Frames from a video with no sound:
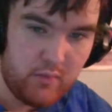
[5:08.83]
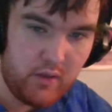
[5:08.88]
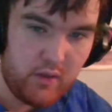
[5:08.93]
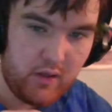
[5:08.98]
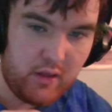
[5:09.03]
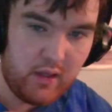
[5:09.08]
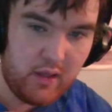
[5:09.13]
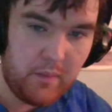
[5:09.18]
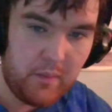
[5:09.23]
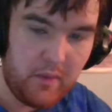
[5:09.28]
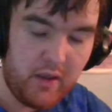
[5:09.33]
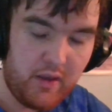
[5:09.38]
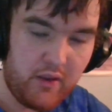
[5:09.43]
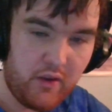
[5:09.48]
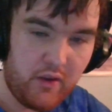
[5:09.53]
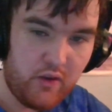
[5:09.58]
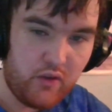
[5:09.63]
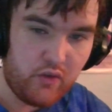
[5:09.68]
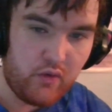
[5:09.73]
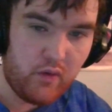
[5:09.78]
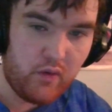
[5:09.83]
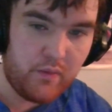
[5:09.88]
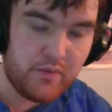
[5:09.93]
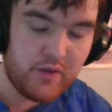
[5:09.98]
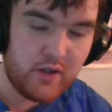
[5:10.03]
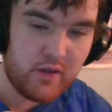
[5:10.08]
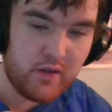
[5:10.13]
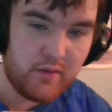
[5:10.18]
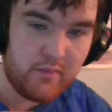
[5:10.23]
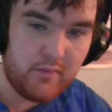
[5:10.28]
it's gonna be in the
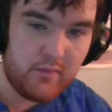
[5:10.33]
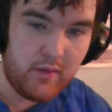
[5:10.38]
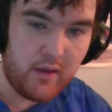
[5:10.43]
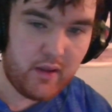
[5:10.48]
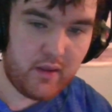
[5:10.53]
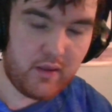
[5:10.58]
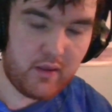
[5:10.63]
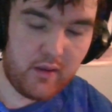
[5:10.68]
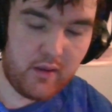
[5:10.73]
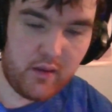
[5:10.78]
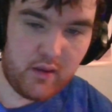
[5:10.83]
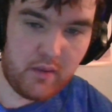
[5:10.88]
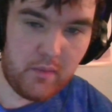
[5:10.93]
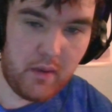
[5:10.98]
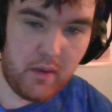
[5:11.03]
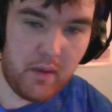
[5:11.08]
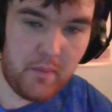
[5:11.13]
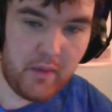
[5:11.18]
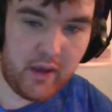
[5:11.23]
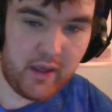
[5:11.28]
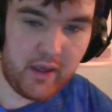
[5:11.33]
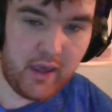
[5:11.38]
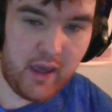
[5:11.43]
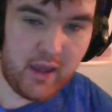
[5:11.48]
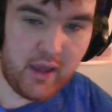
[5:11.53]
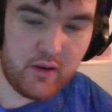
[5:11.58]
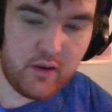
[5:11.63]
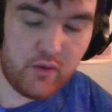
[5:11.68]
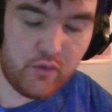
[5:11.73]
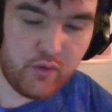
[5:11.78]
description. It's it's made by
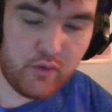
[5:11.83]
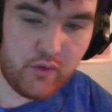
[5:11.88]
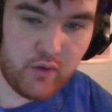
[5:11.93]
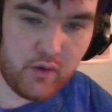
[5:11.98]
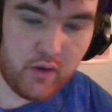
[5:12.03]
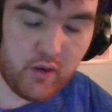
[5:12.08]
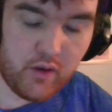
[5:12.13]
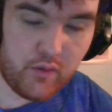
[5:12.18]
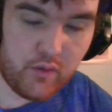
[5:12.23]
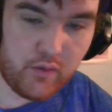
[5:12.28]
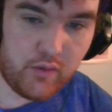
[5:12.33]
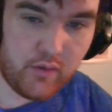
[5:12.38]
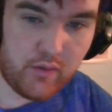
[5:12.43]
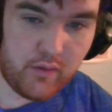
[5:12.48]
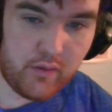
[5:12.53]
KenDo Studios.